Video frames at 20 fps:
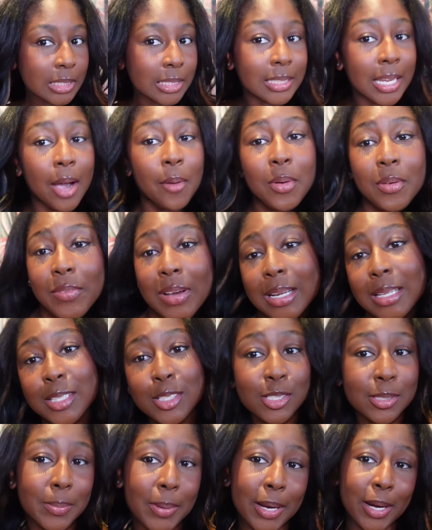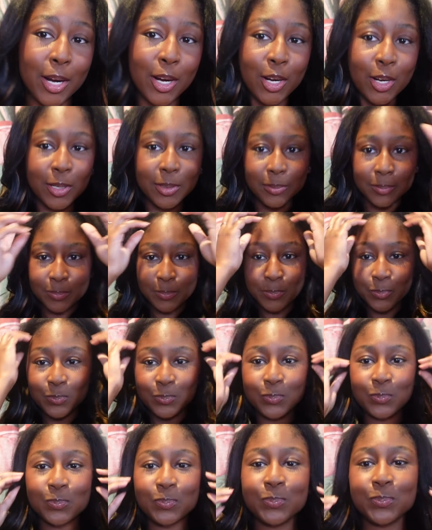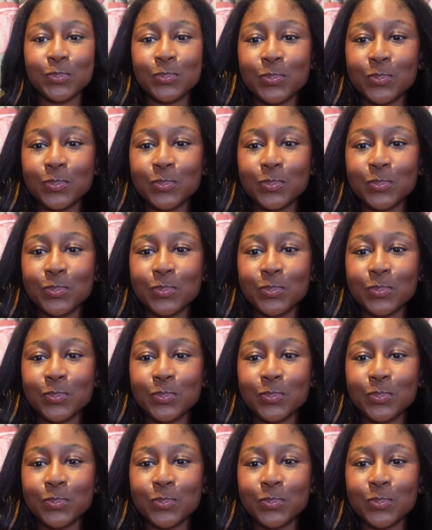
Now it finally looks better. You ain't take